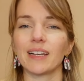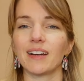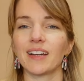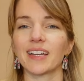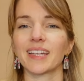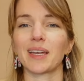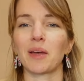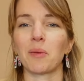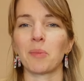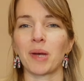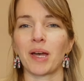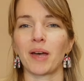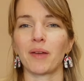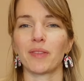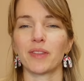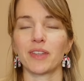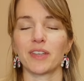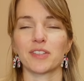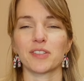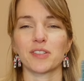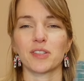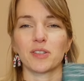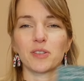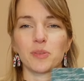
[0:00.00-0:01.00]
like about
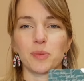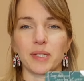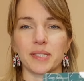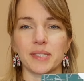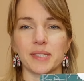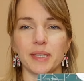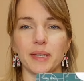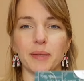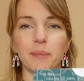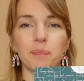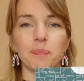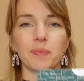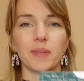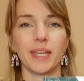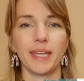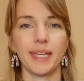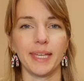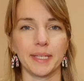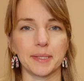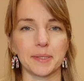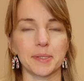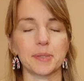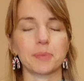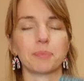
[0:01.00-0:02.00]
this sweater
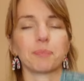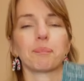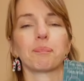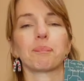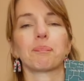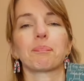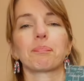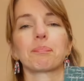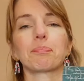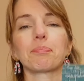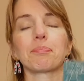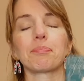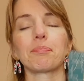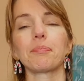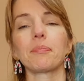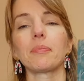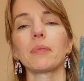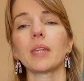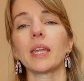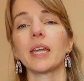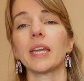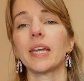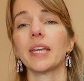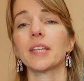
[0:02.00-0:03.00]
is
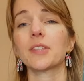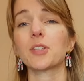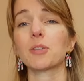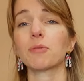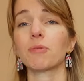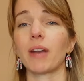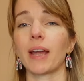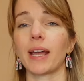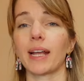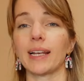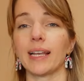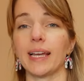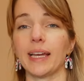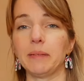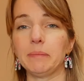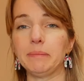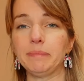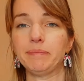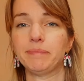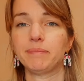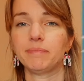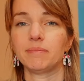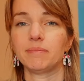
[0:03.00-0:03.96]
it's a raglan.